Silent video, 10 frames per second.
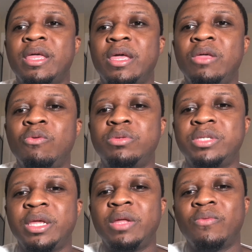you've
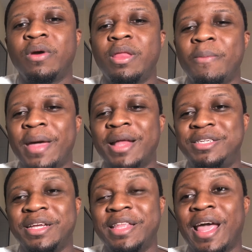seen where the
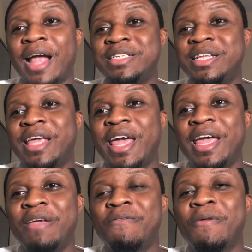Magic, they actually
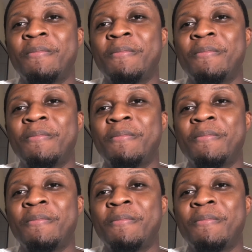gave